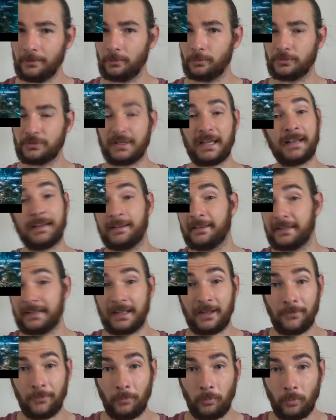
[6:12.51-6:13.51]
looked, and the
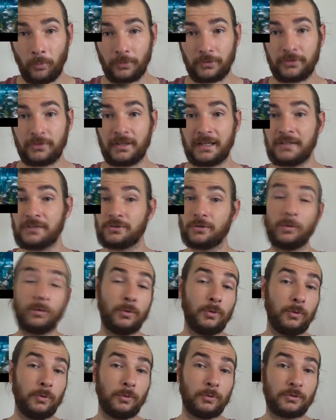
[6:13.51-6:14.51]
underwater scenes
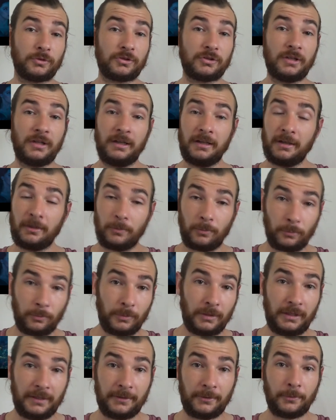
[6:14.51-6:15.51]
all looked
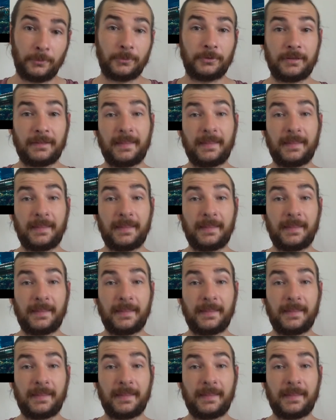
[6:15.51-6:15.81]
really good.